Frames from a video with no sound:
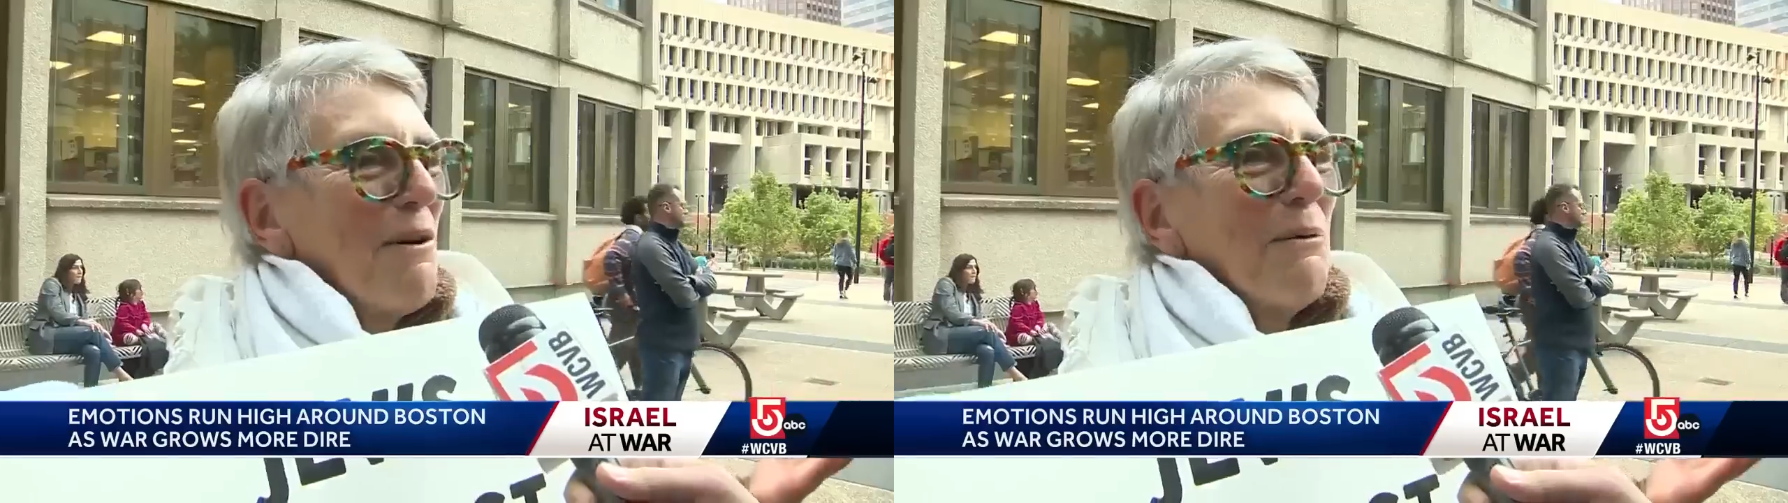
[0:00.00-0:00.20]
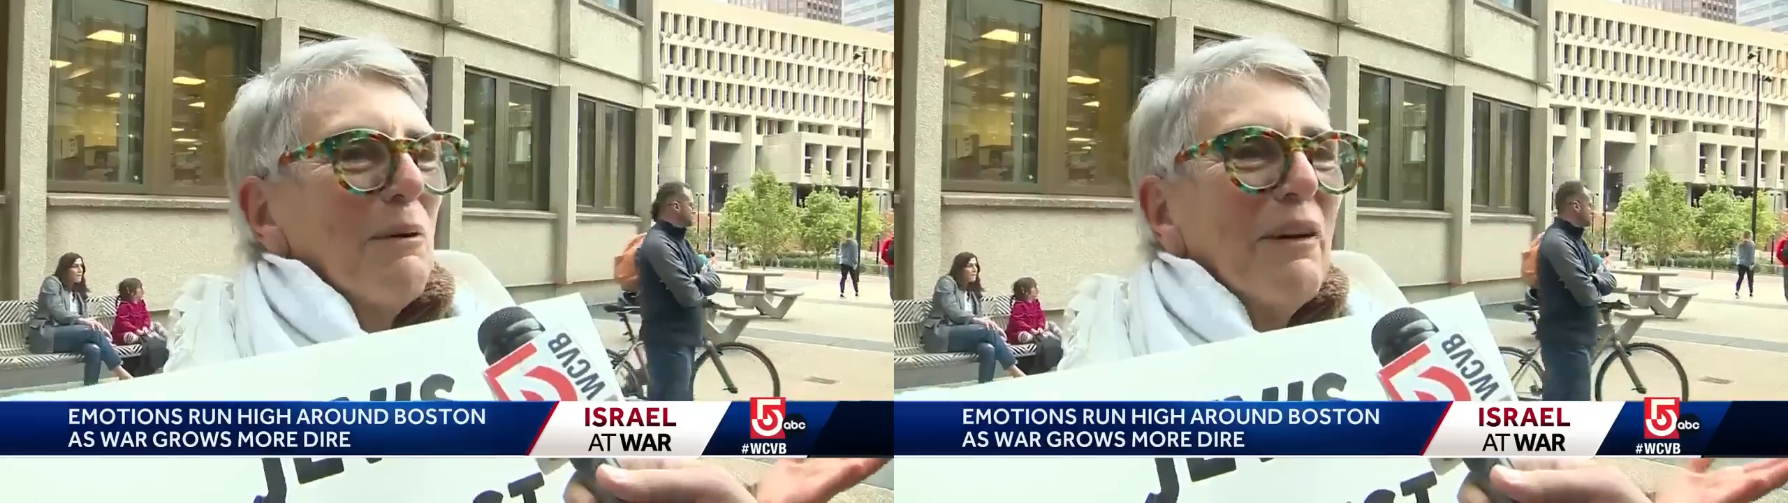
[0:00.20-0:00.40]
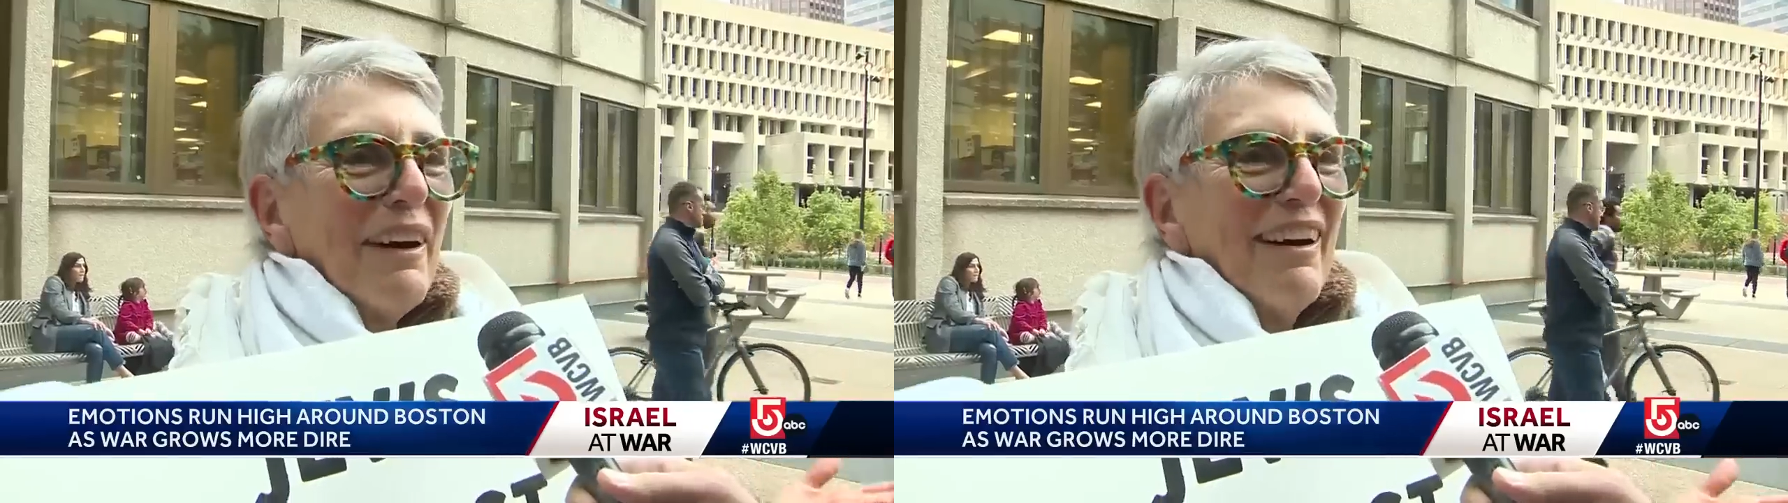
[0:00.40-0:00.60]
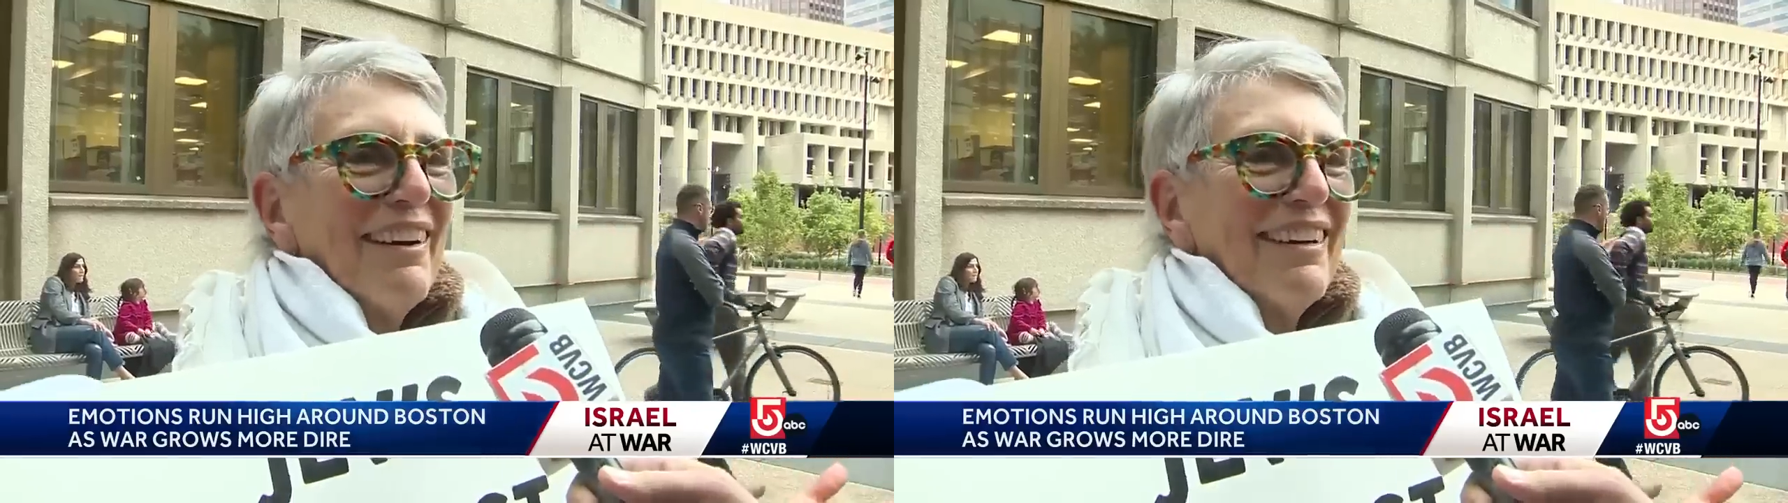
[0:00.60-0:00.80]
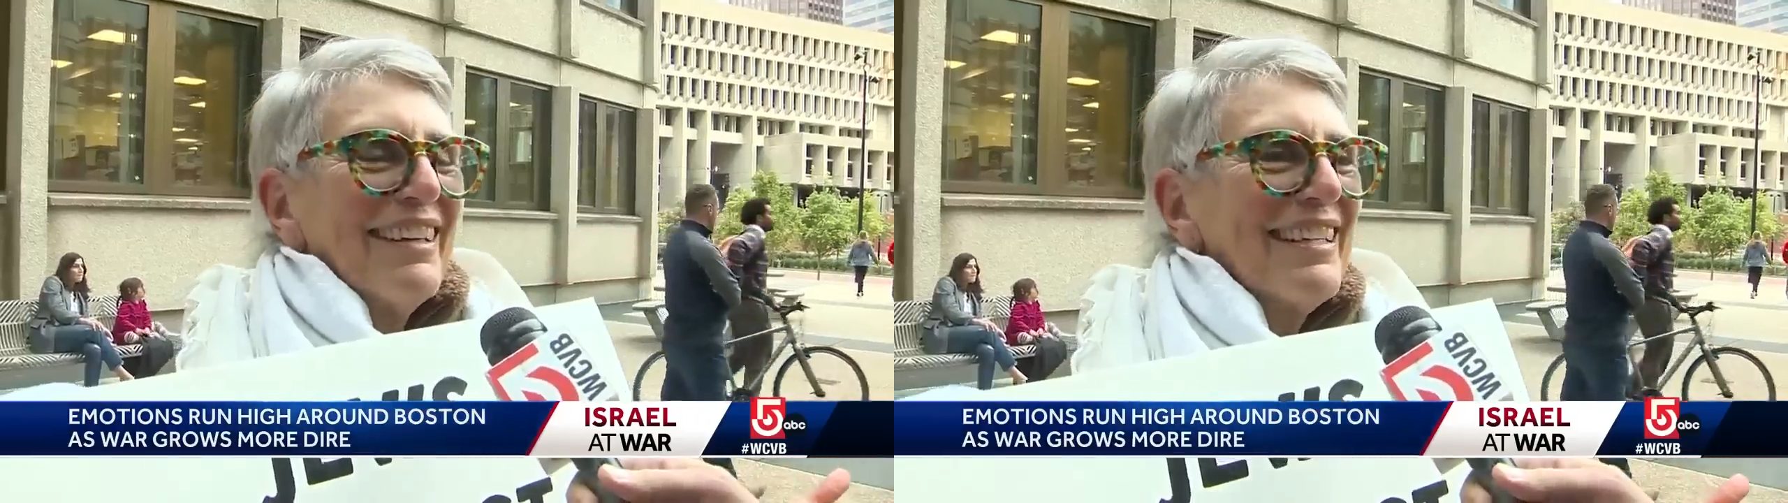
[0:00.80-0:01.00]

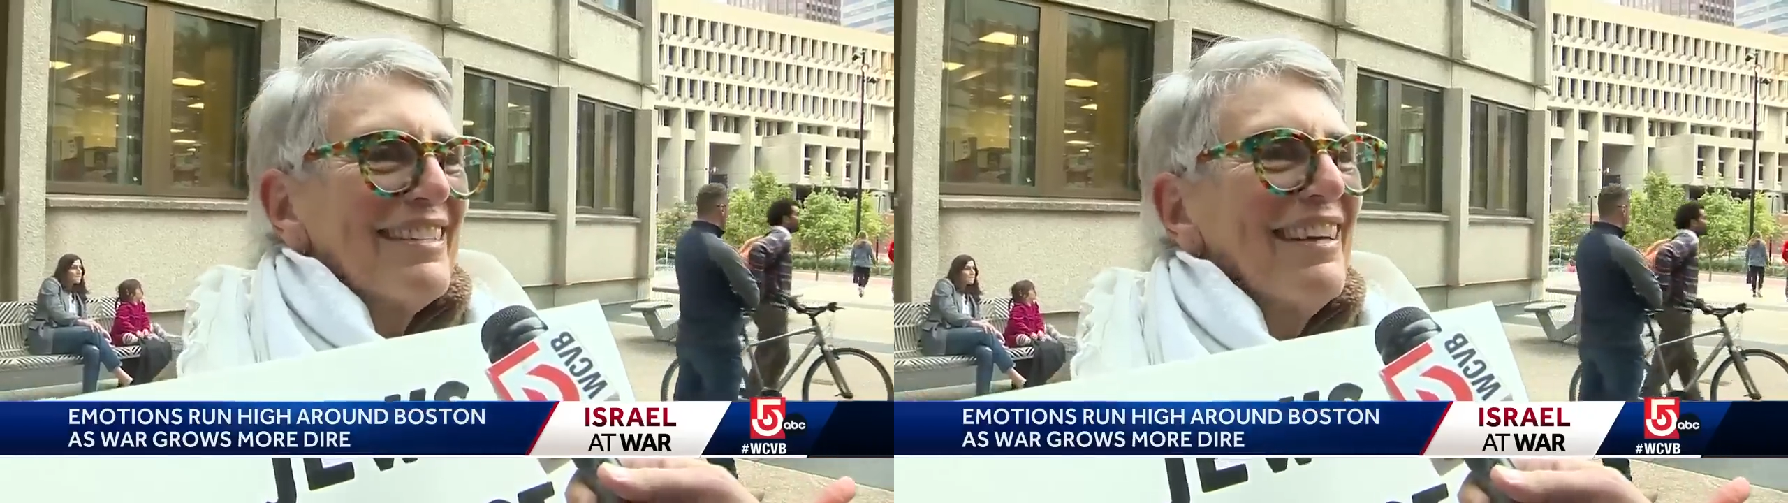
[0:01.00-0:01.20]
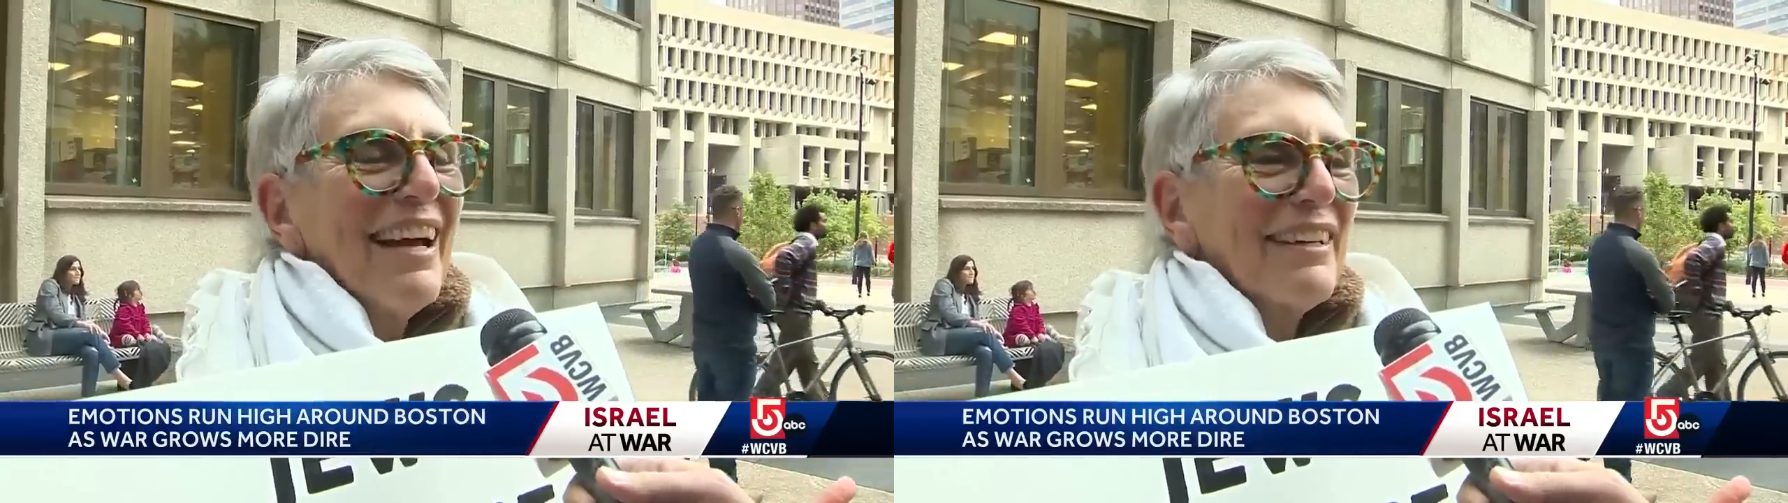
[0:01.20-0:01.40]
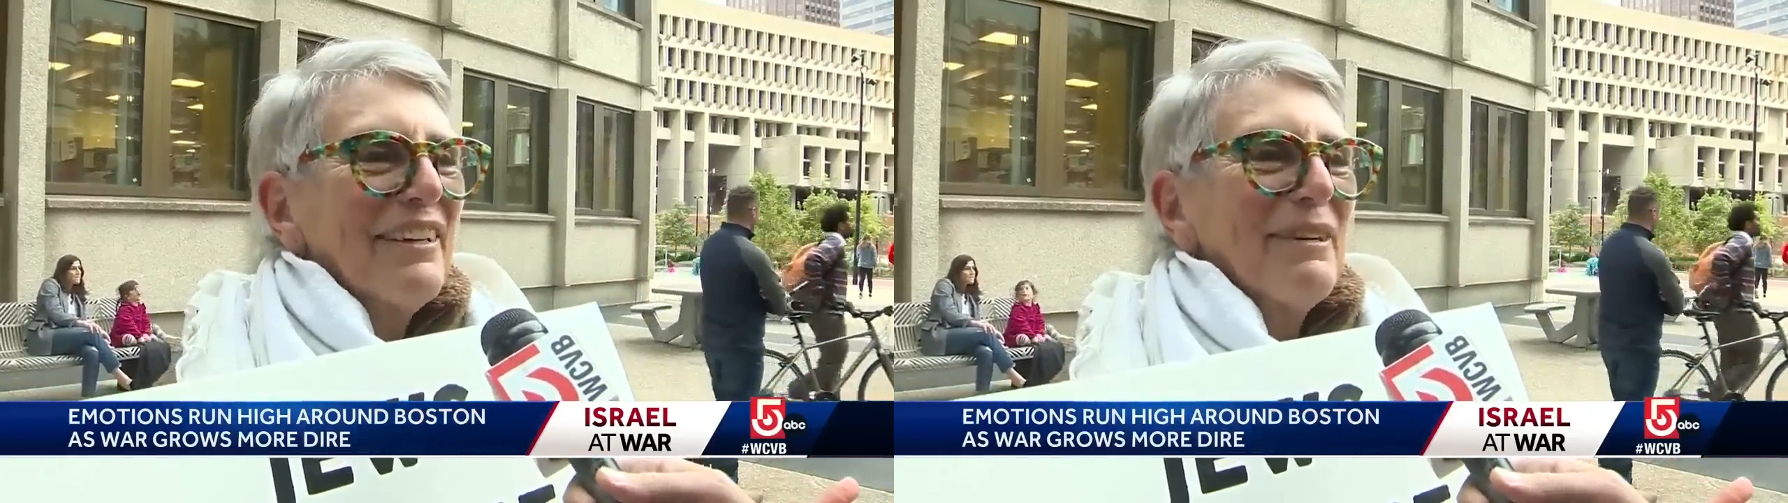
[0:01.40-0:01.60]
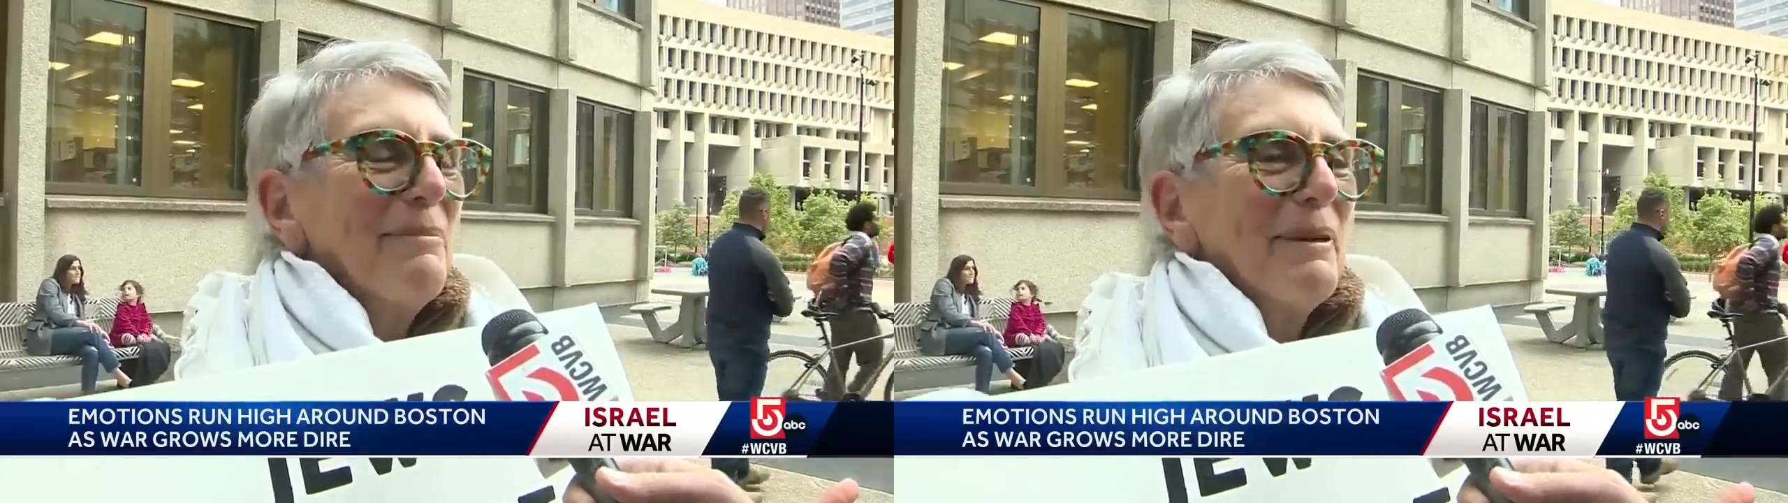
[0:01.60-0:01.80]
war is not going to